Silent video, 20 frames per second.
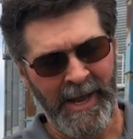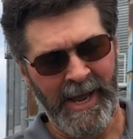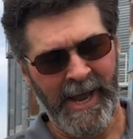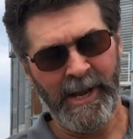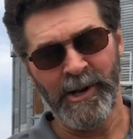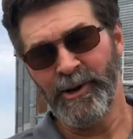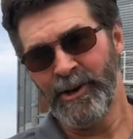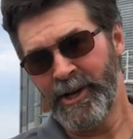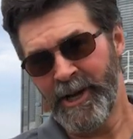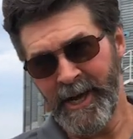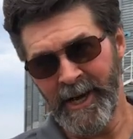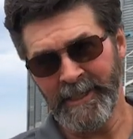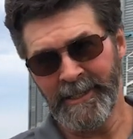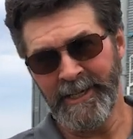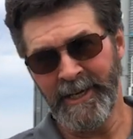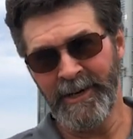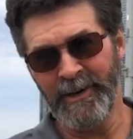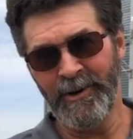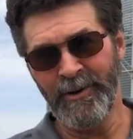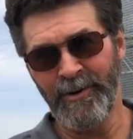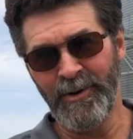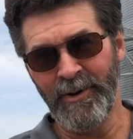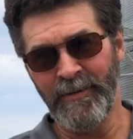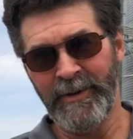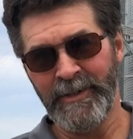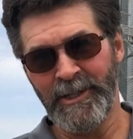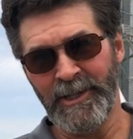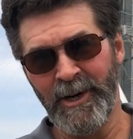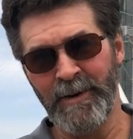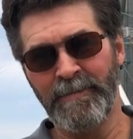and your kids get a hold of
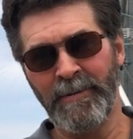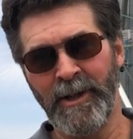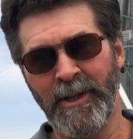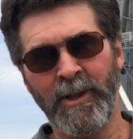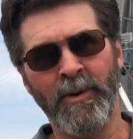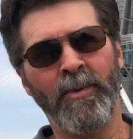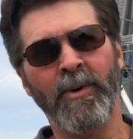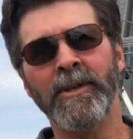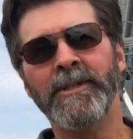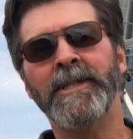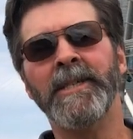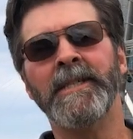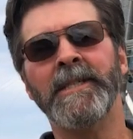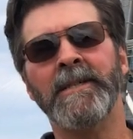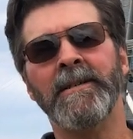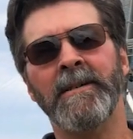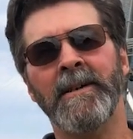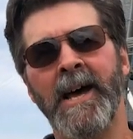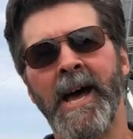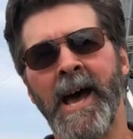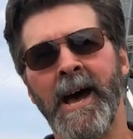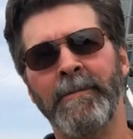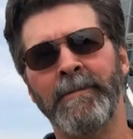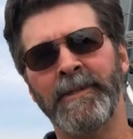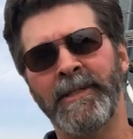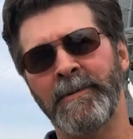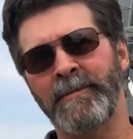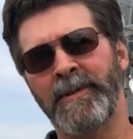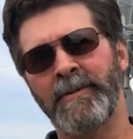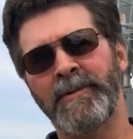it, start playing, the worst thing that's going to
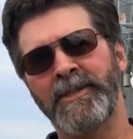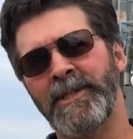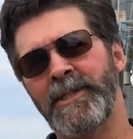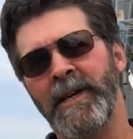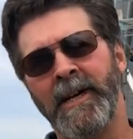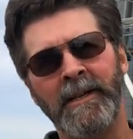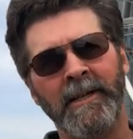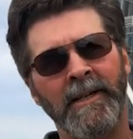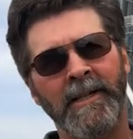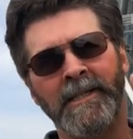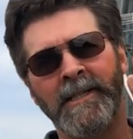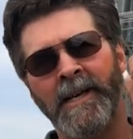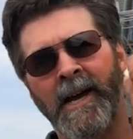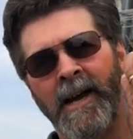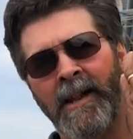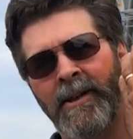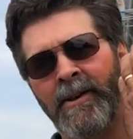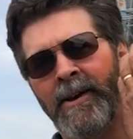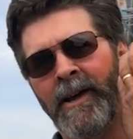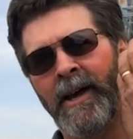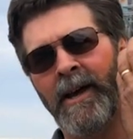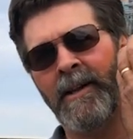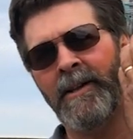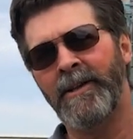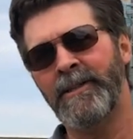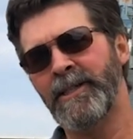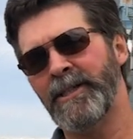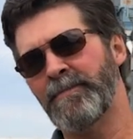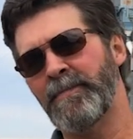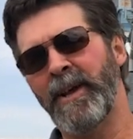happen is if you're stuck to the side of their head,
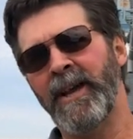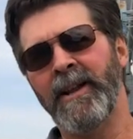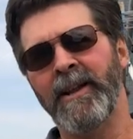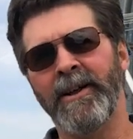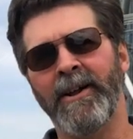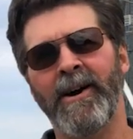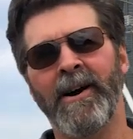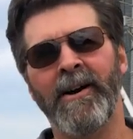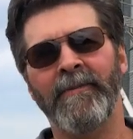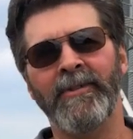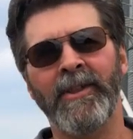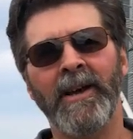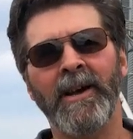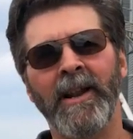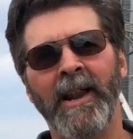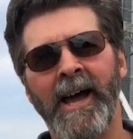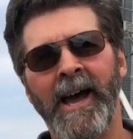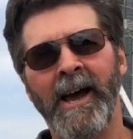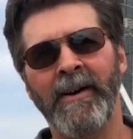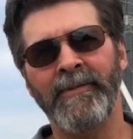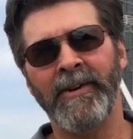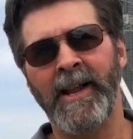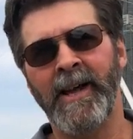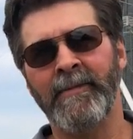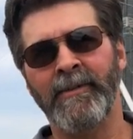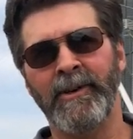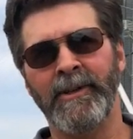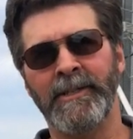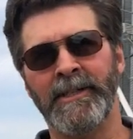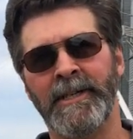you just peel it off, they'll laugh and
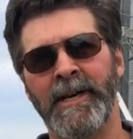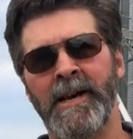have a good